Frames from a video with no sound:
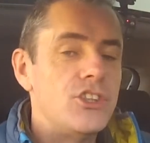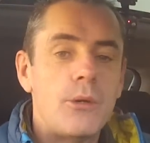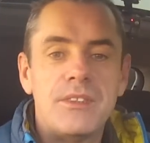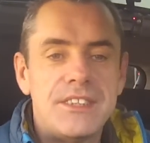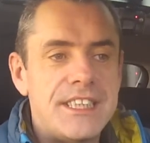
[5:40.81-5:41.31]

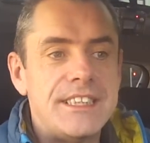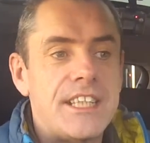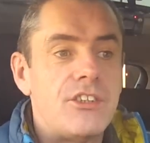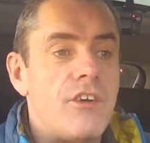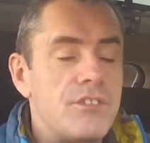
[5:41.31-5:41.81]
Dublin city
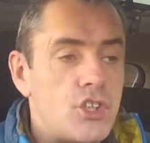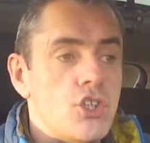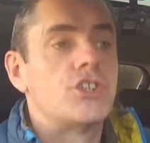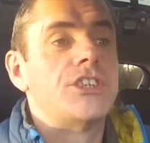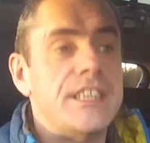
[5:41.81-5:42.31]
centre, of
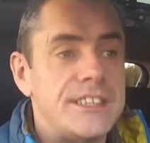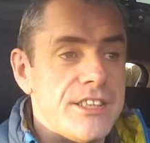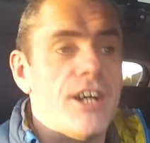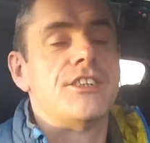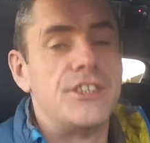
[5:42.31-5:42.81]
course, is
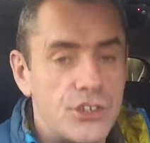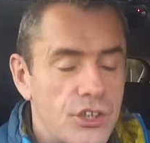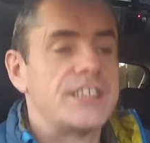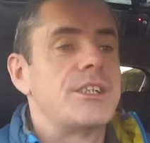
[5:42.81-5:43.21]
not an address.